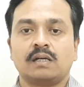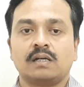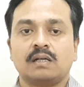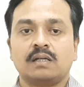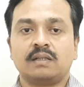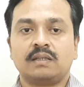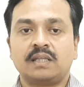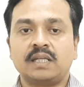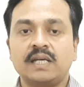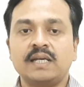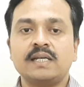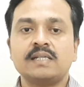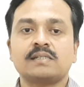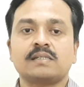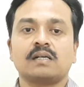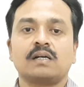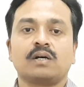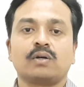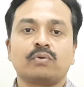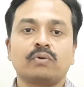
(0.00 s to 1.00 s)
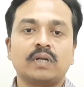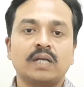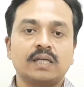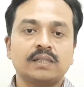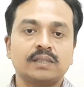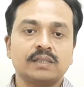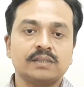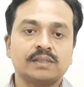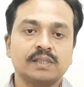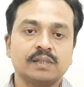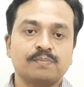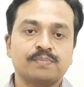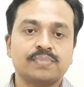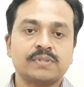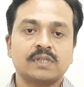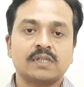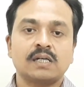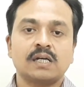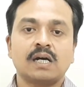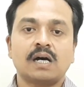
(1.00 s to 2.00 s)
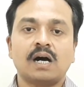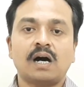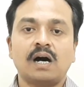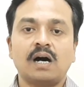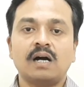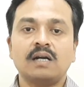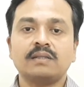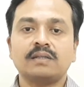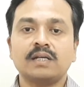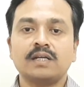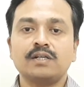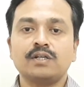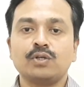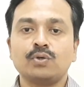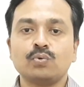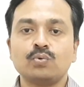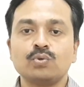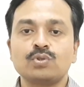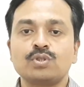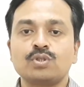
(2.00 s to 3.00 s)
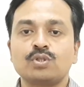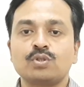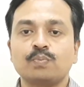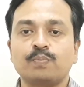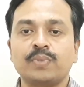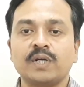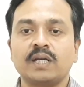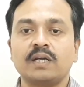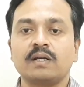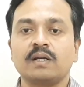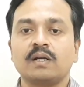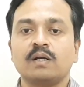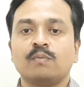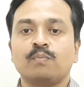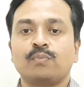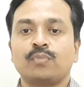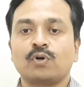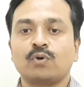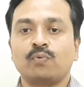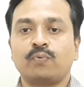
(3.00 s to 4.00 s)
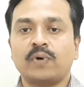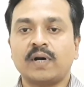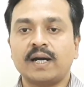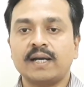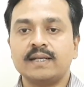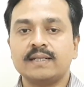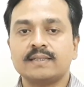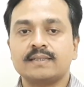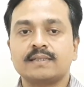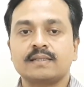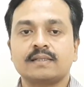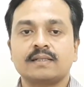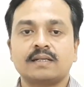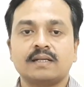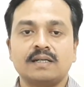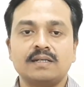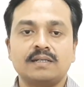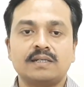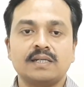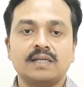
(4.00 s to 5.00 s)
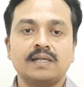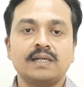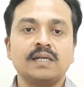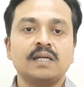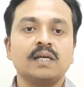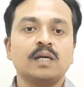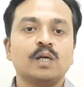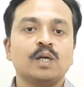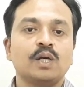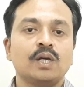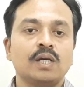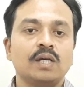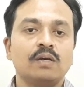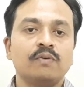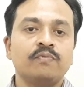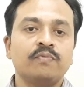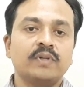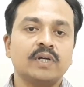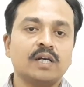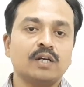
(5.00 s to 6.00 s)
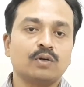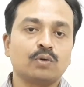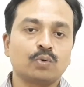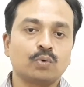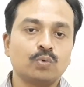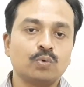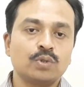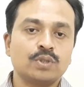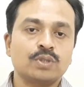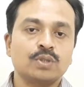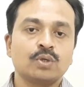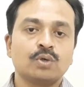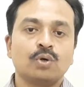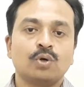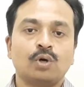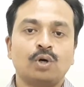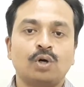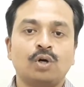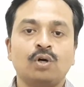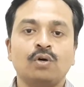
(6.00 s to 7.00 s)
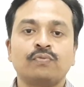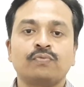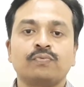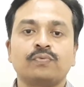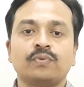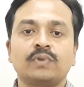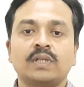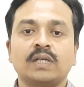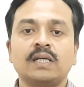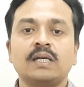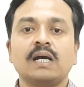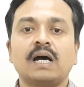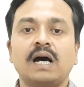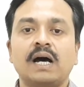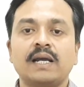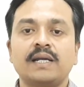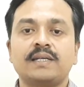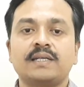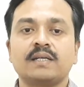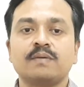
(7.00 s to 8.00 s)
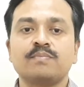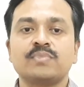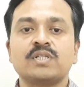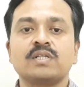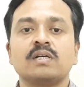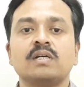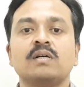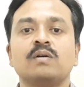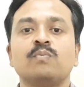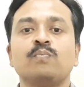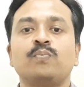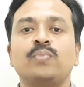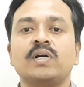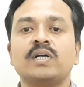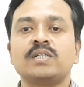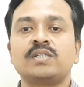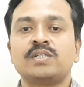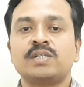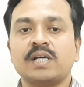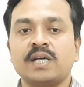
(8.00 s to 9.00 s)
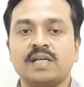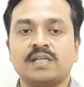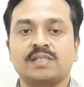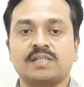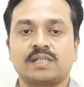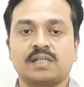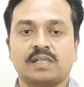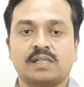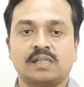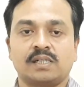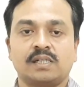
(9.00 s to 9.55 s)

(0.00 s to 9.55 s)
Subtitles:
These relationships are then used to build profiles containing if-then rules of the items purchased.